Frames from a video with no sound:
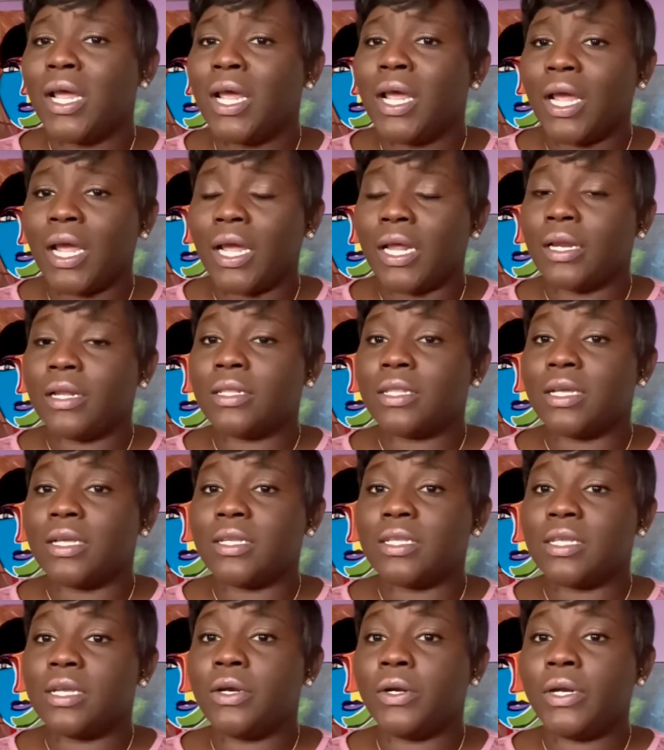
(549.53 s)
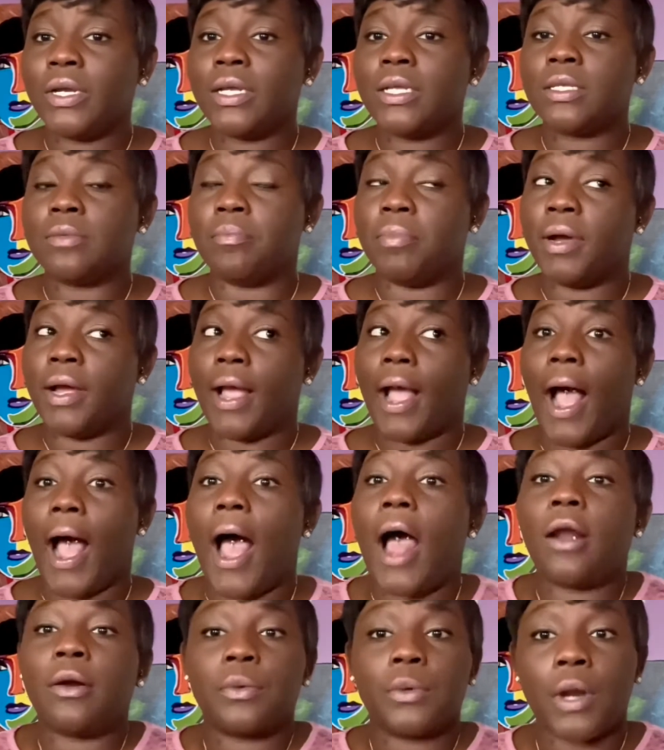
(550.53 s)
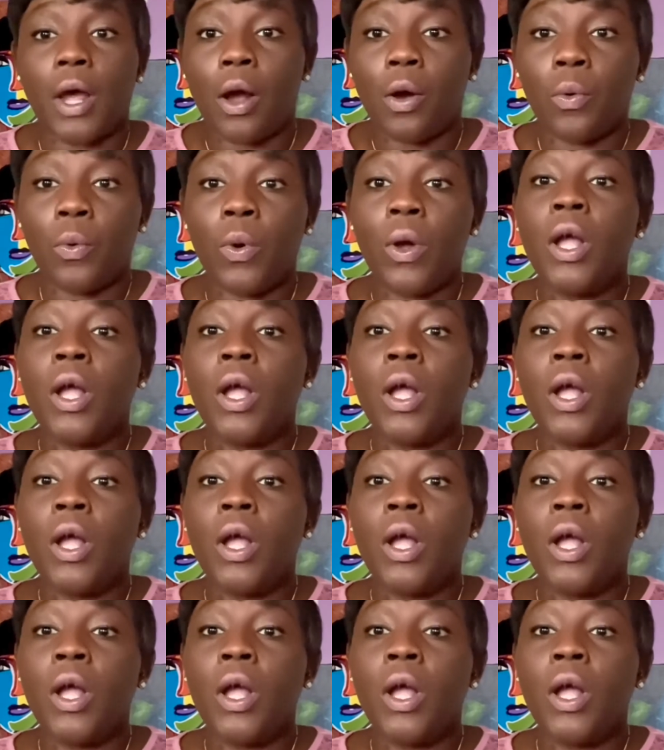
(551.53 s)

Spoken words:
anything serious, but I don't know.